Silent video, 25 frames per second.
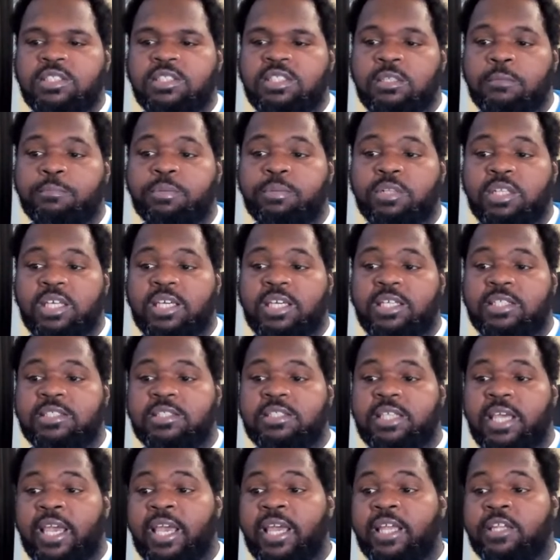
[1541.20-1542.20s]
some
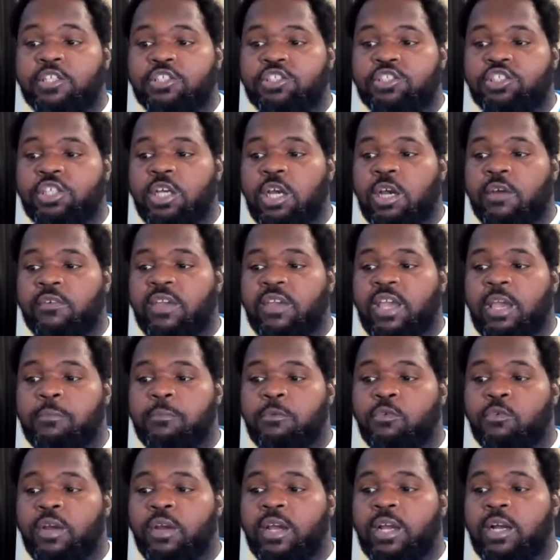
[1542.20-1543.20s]
police and the sheriff
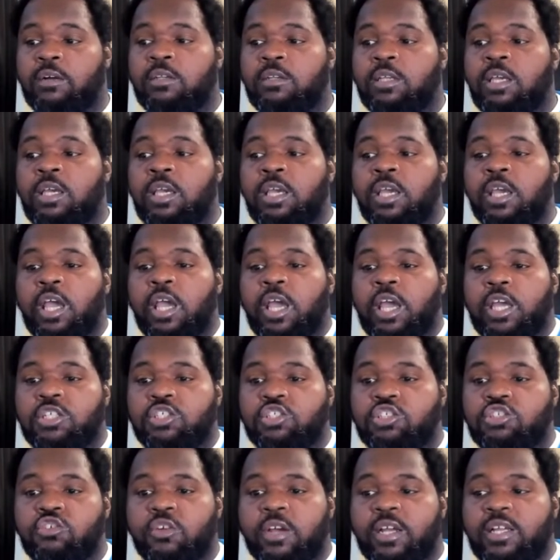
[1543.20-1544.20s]
came around
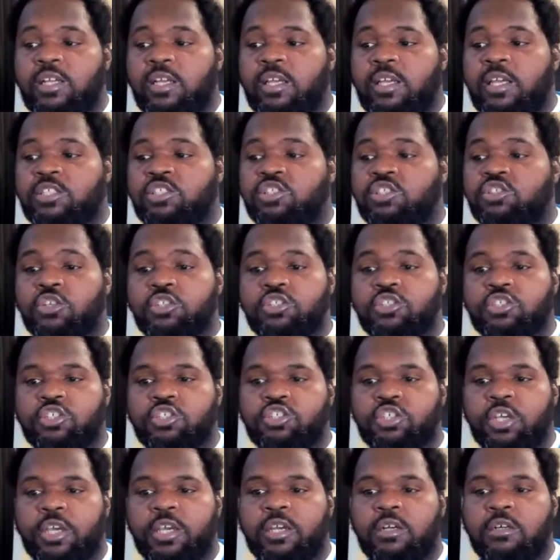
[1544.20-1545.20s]
and, stre- and searched
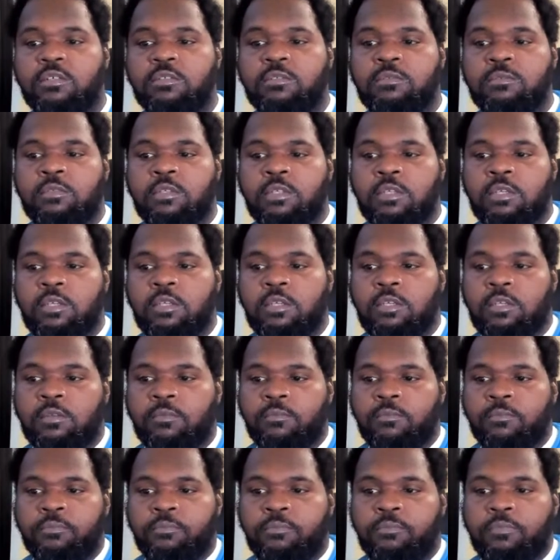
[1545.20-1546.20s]
the jail.
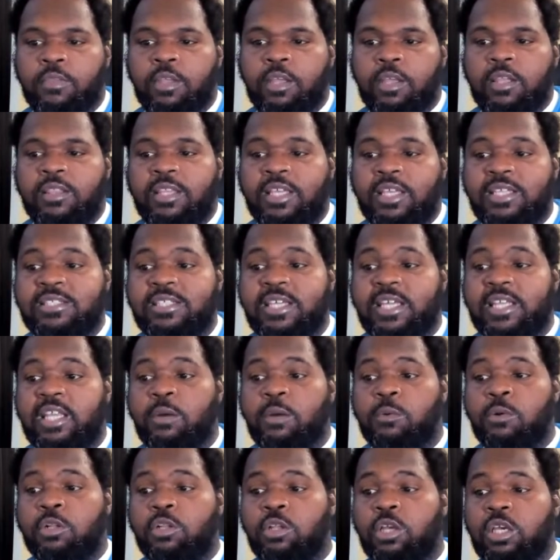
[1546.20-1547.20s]
They said
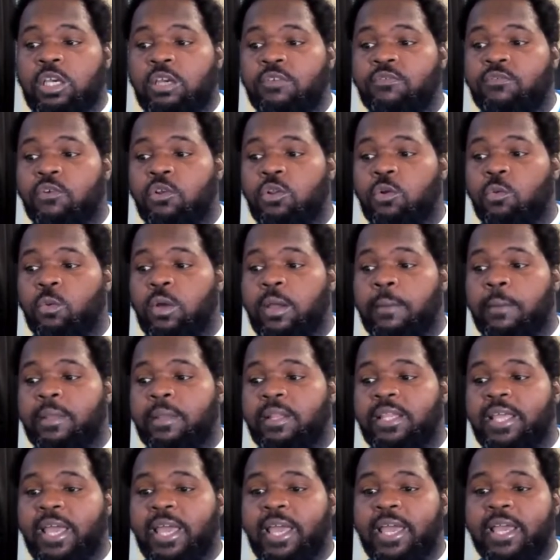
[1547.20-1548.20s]
they were looking for the
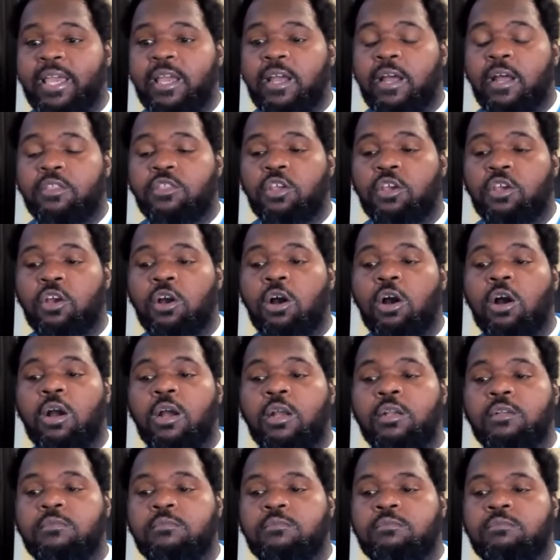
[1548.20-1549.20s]
weapon that had cut the
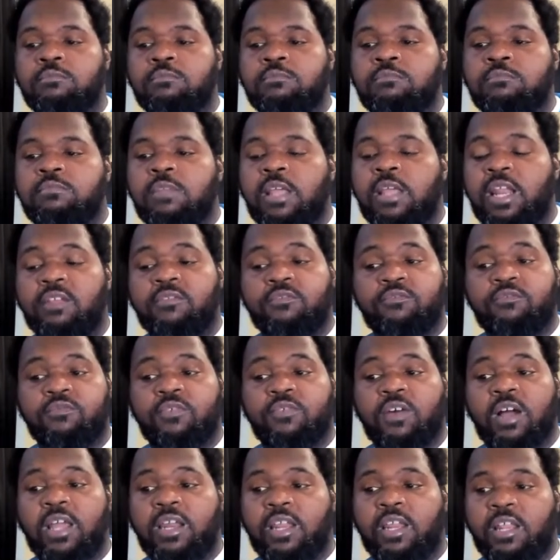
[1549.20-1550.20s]
guard. They didn't
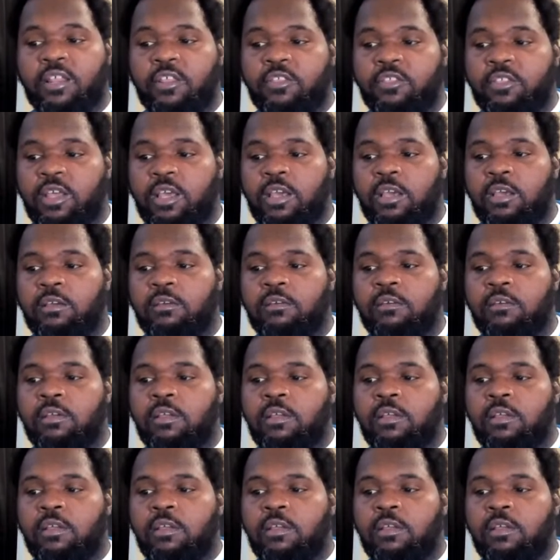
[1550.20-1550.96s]
find anything.